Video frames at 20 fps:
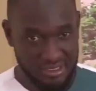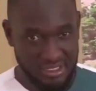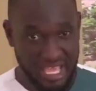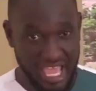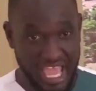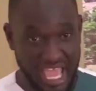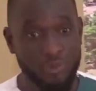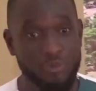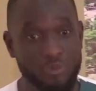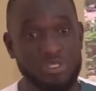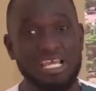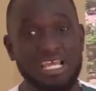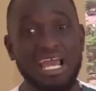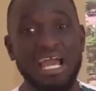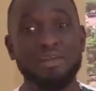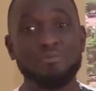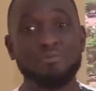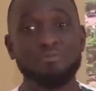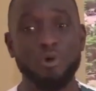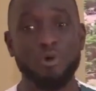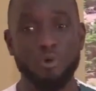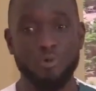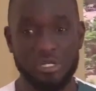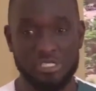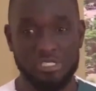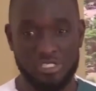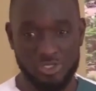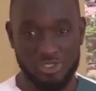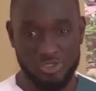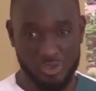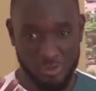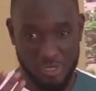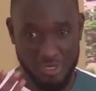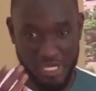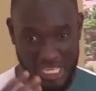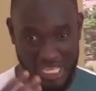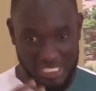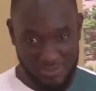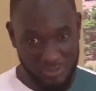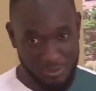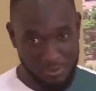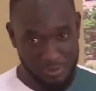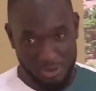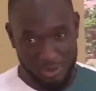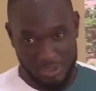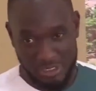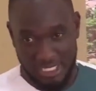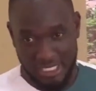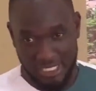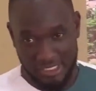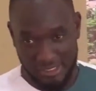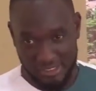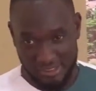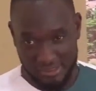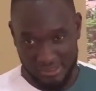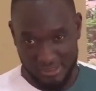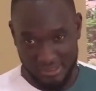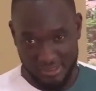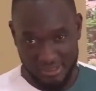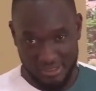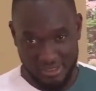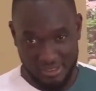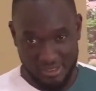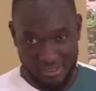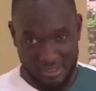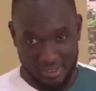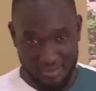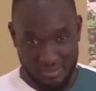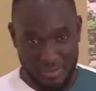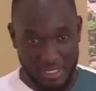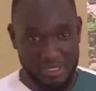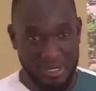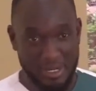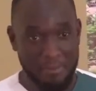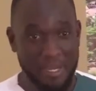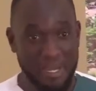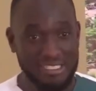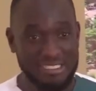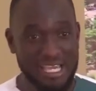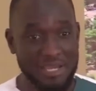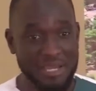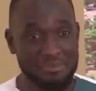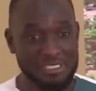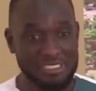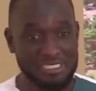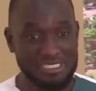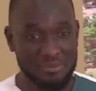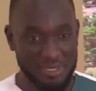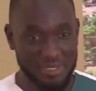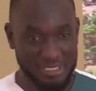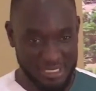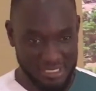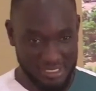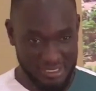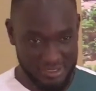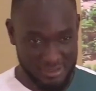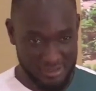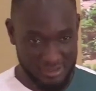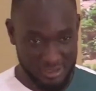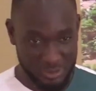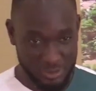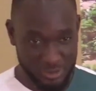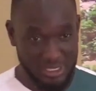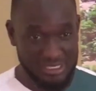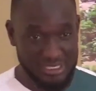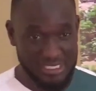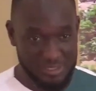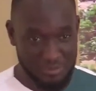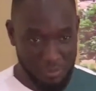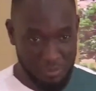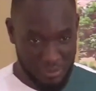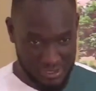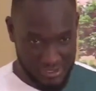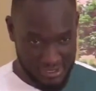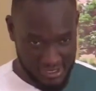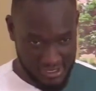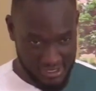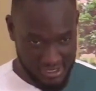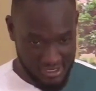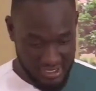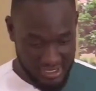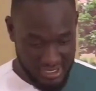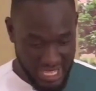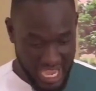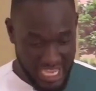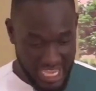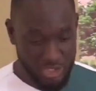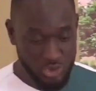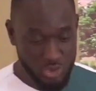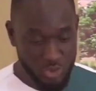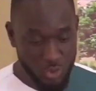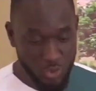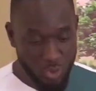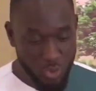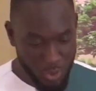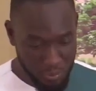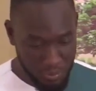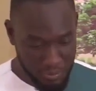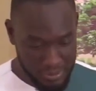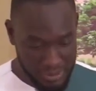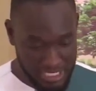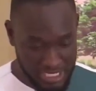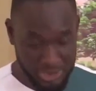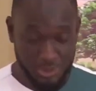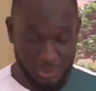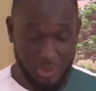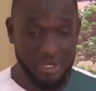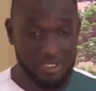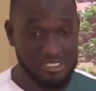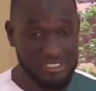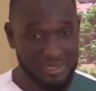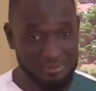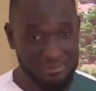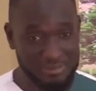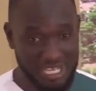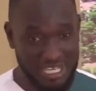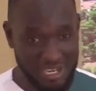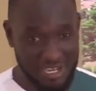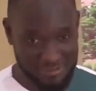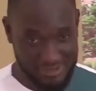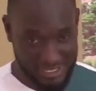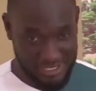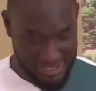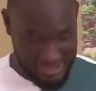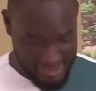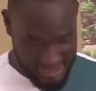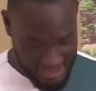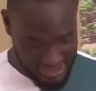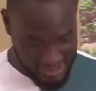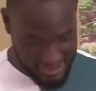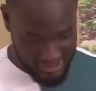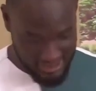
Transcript: I wish I had more questions to be asked from your side. But my time is limited. So at this point, I do hope that you heard something I've said today.